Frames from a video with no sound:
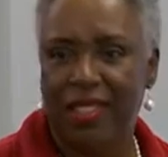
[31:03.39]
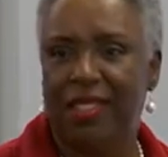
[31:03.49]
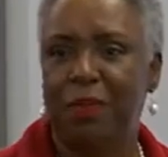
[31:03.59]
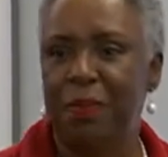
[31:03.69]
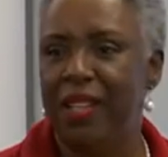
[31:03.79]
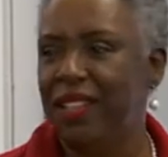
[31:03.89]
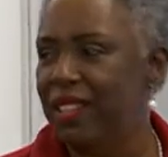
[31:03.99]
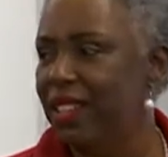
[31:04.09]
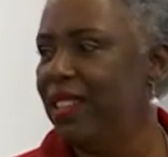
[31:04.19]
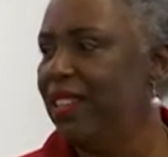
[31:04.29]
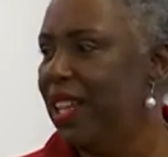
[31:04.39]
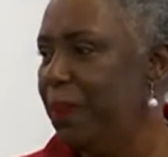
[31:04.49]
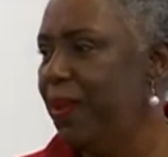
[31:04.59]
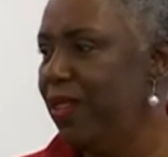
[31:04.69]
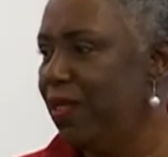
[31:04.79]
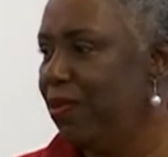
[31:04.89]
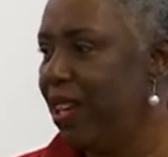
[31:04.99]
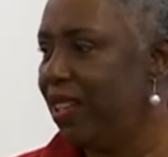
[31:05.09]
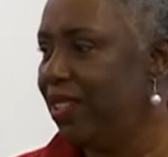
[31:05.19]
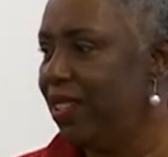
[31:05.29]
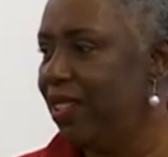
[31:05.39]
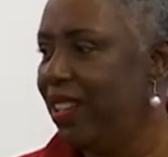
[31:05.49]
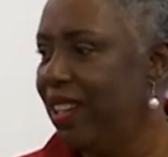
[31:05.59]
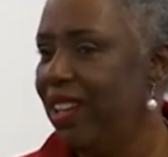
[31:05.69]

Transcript: to be the deputy director